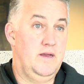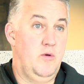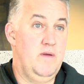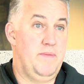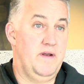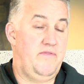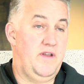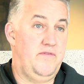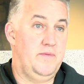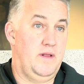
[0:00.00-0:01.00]
we
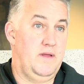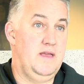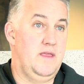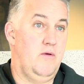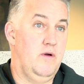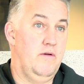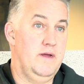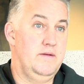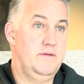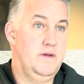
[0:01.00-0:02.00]
benefited from the league that we're
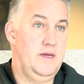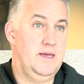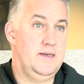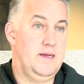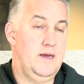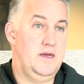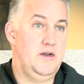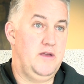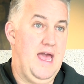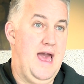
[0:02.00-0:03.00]
in, and
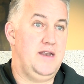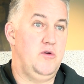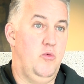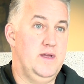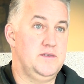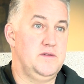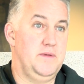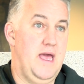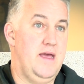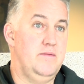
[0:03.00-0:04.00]
you had to win some
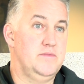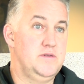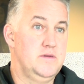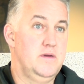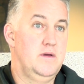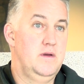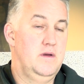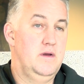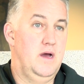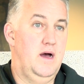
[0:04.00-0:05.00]
games
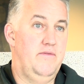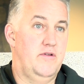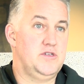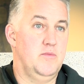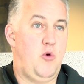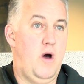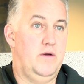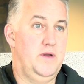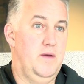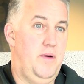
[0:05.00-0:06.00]
versus some
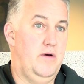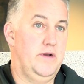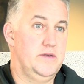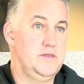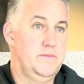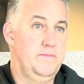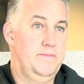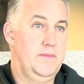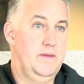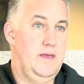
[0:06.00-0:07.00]
quality opponents.
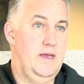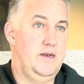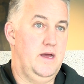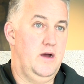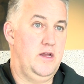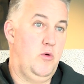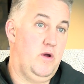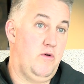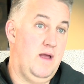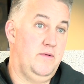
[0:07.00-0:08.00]
And,
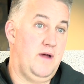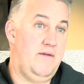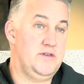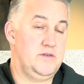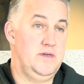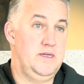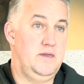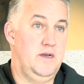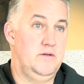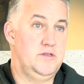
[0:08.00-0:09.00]
we were able, obviously,
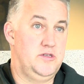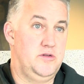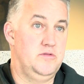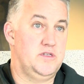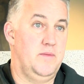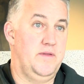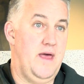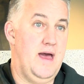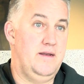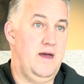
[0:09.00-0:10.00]
to do some of
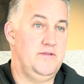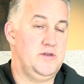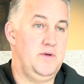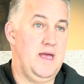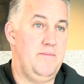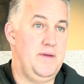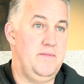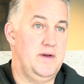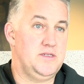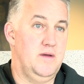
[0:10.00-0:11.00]
that. Obviously, we got
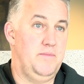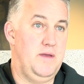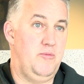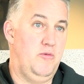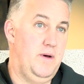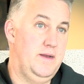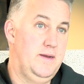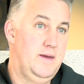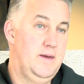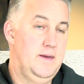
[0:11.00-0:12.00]
beat by some people, but,
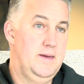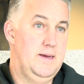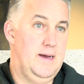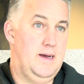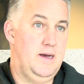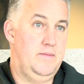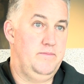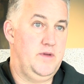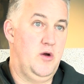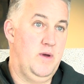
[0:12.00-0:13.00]

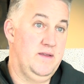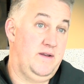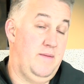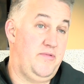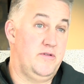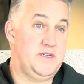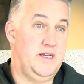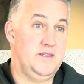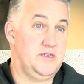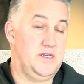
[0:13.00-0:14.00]
we ended up
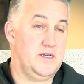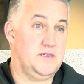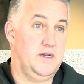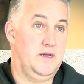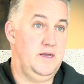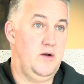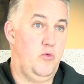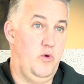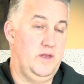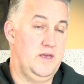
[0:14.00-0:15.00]
13-6 in a
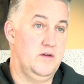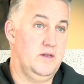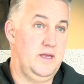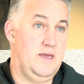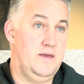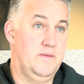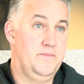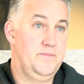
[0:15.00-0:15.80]
really good league